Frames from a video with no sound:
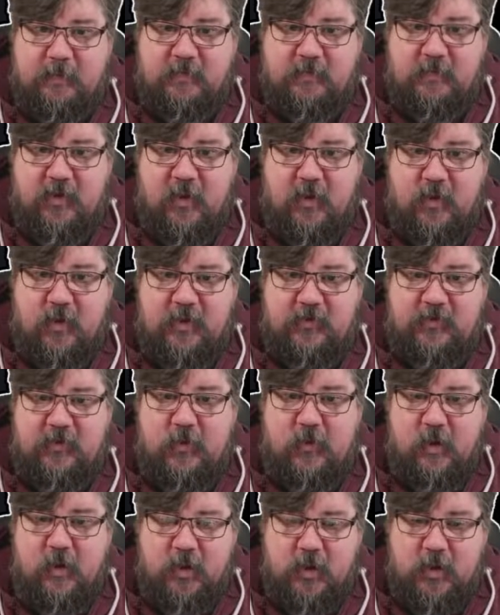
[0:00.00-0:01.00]
So if
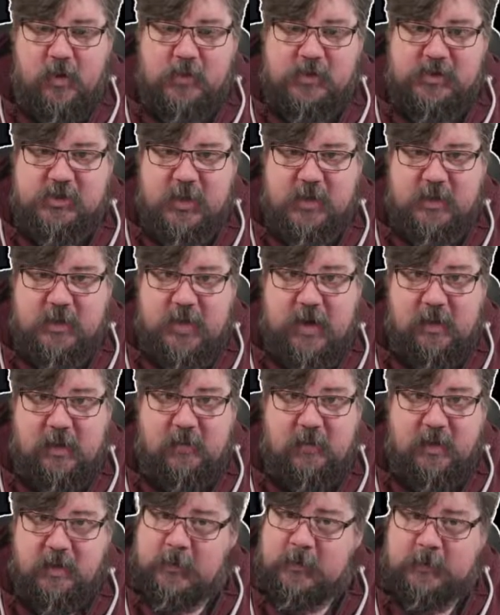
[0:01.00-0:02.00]
you want to go and check that
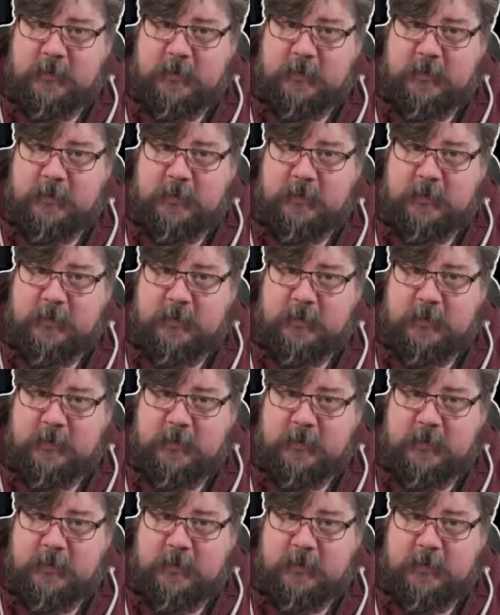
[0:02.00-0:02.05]
out,